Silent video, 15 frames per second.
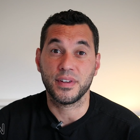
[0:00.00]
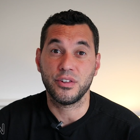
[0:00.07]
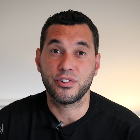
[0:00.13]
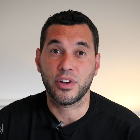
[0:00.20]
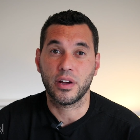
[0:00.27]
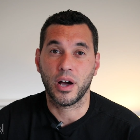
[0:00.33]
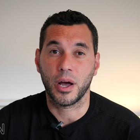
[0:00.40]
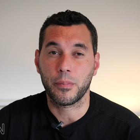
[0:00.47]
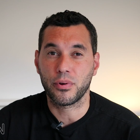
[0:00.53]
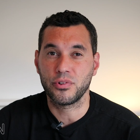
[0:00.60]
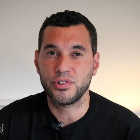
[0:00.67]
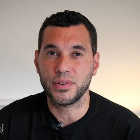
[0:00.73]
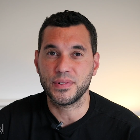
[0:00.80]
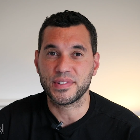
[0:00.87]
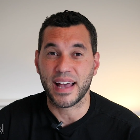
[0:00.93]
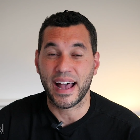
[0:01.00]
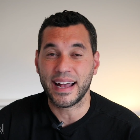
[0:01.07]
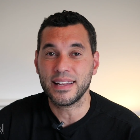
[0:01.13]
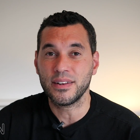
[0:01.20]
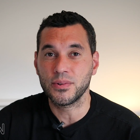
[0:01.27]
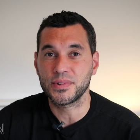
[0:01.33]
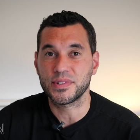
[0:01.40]
DJI produce,
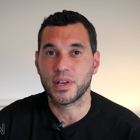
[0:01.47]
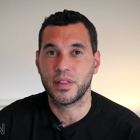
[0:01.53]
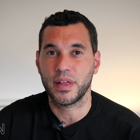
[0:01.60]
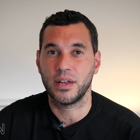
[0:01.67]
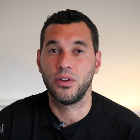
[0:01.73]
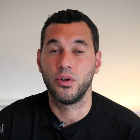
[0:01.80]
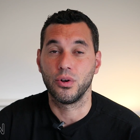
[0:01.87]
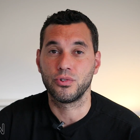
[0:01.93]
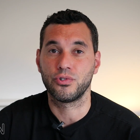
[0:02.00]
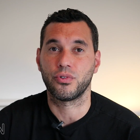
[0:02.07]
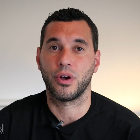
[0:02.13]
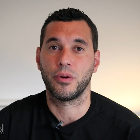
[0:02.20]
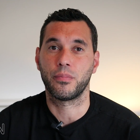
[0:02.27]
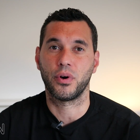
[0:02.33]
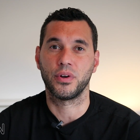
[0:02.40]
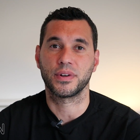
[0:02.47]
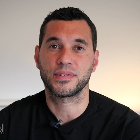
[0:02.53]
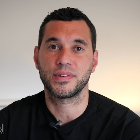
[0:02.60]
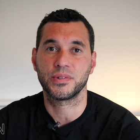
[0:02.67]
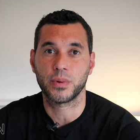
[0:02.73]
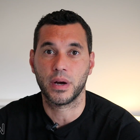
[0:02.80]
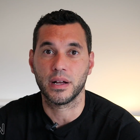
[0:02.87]
and also their non-drone
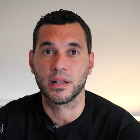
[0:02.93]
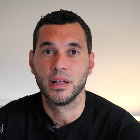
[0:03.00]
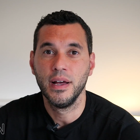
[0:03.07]
products as well.